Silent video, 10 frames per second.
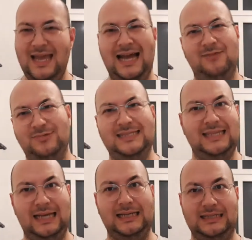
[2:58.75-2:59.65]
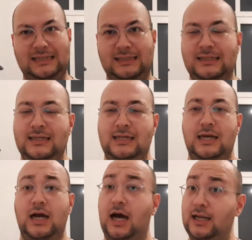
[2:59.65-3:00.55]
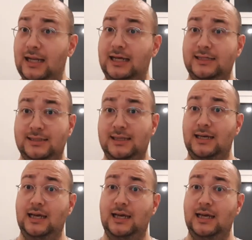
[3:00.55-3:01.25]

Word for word: outside. Unless,